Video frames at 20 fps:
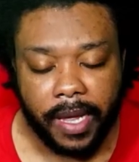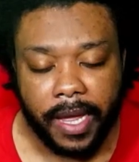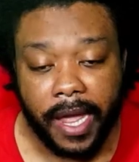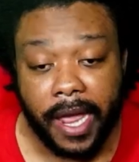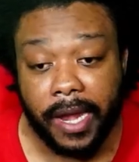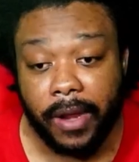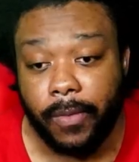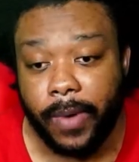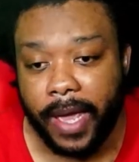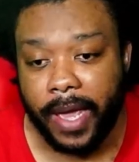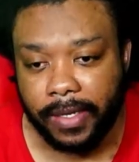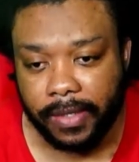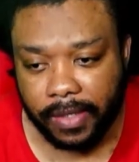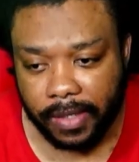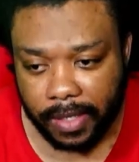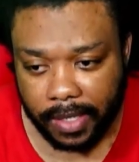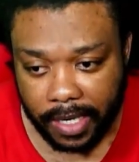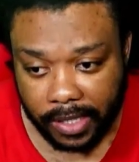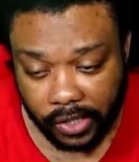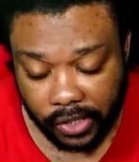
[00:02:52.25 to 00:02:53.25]
Anyways,
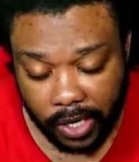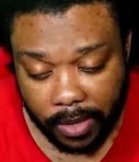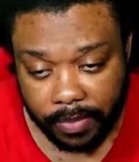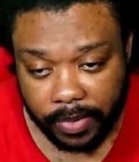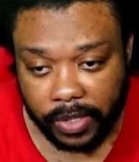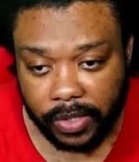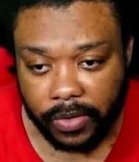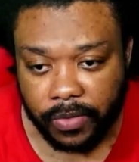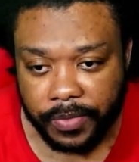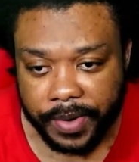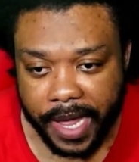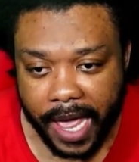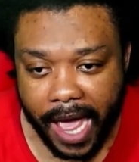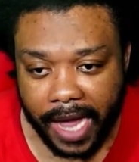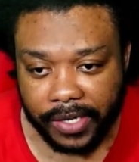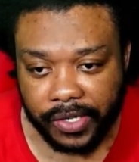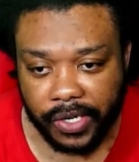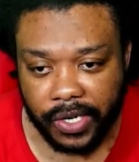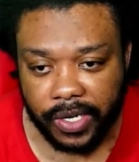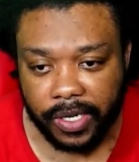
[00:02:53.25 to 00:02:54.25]
let's jump into the
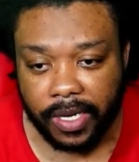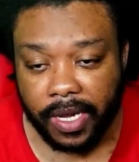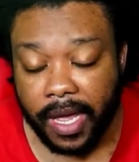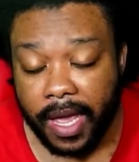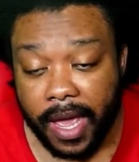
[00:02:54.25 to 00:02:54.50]
reaction,